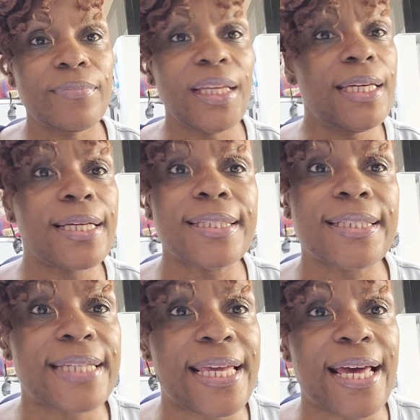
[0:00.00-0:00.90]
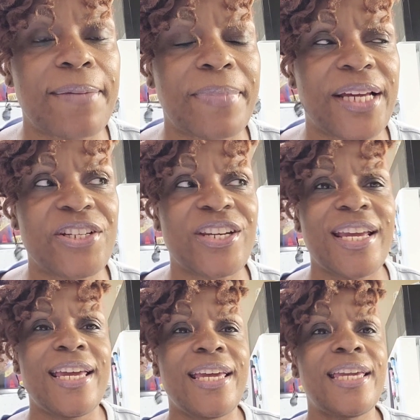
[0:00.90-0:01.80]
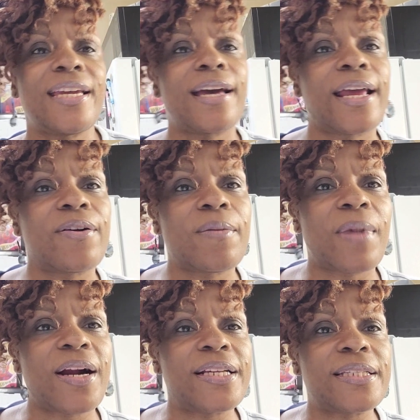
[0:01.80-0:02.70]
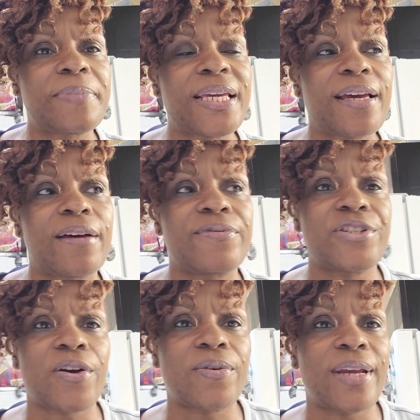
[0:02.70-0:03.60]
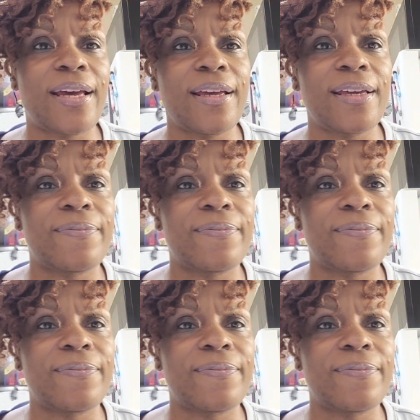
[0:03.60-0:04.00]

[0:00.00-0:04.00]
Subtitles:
He doesn't say that much. He kind of reminds me of Jonah